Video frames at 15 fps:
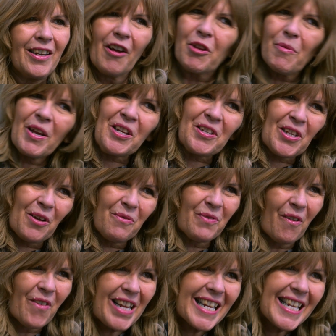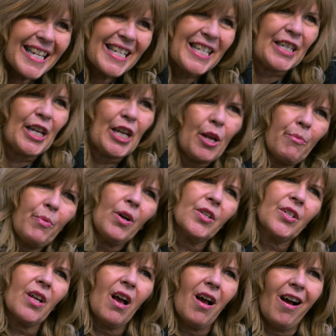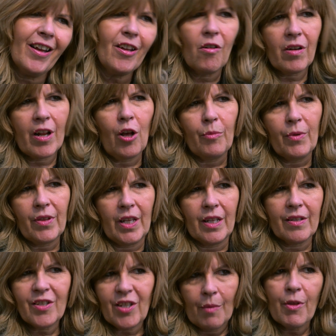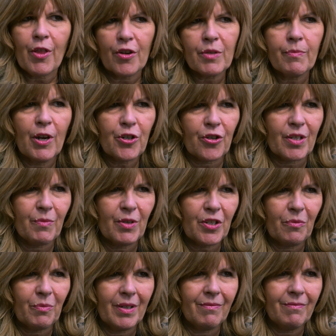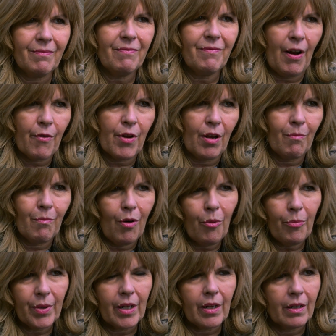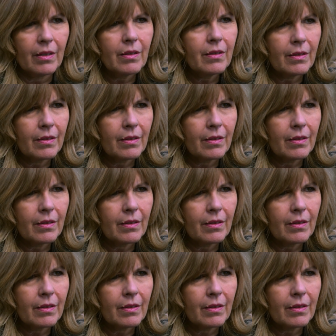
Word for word: Now, you make it sound very easy, but I can't help but think that some of those measures must have been very unpopular.